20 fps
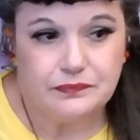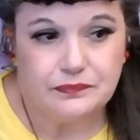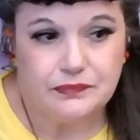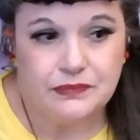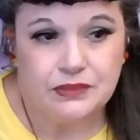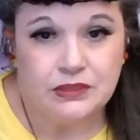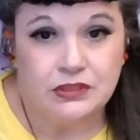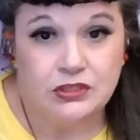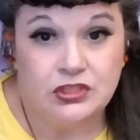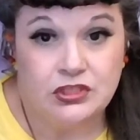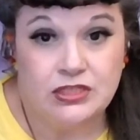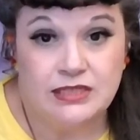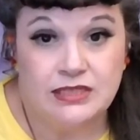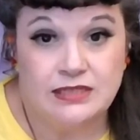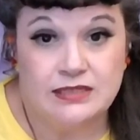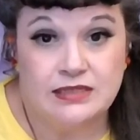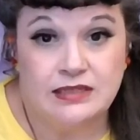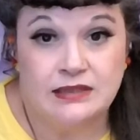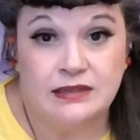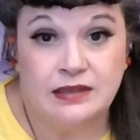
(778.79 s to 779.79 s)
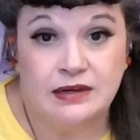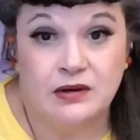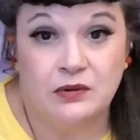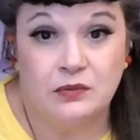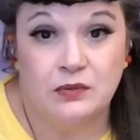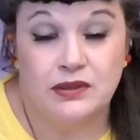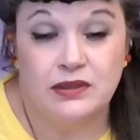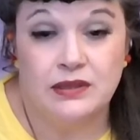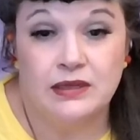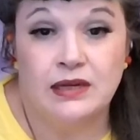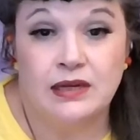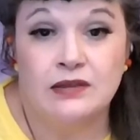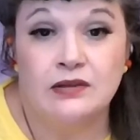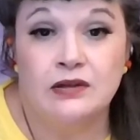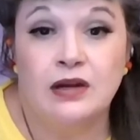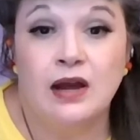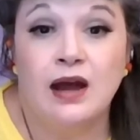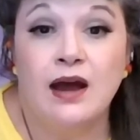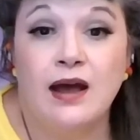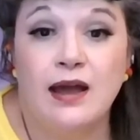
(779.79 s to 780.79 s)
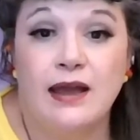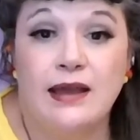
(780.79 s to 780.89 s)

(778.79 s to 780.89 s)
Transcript: She's in there with another guy.